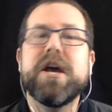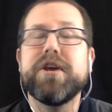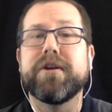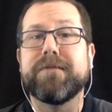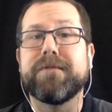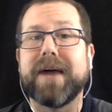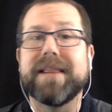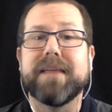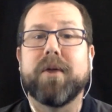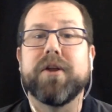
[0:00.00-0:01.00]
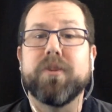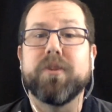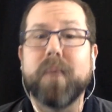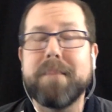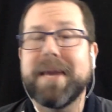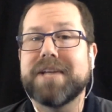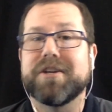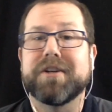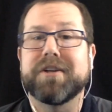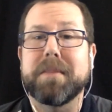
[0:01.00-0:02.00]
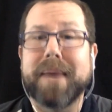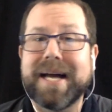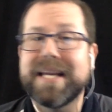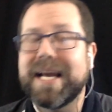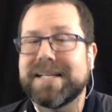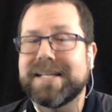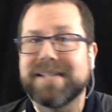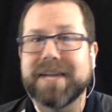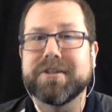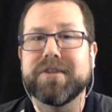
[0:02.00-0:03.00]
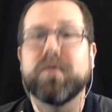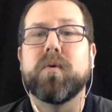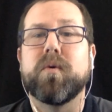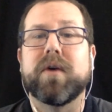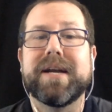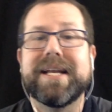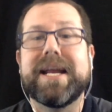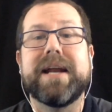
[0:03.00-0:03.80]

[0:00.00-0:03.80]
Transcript: you can find them on the webpage under the podcast section or in